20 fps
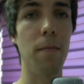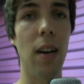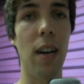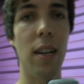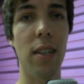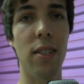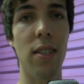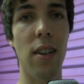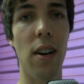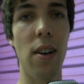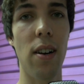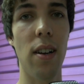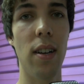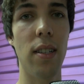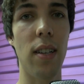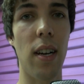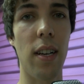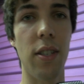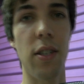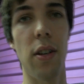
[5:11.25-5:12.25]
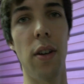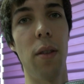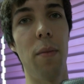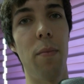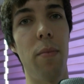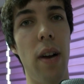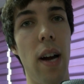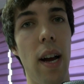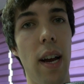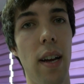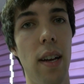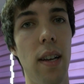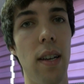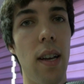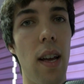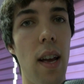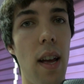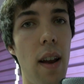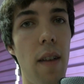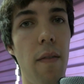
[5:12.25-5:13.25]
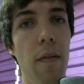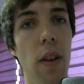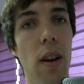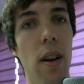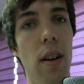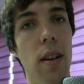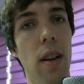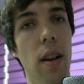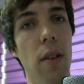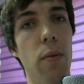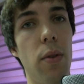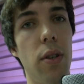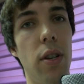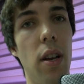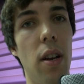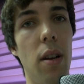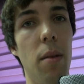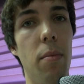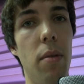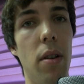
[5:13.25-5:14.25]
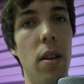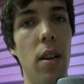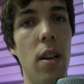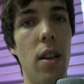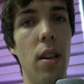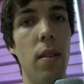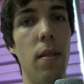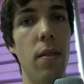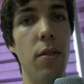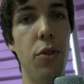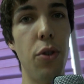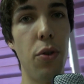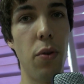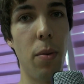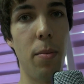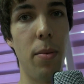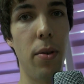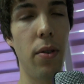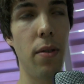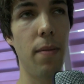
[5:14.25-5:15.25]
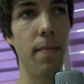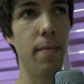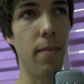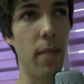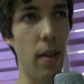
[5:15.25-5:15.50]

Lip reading: I started, I saw the bracket, and I figured it was gonna be doable.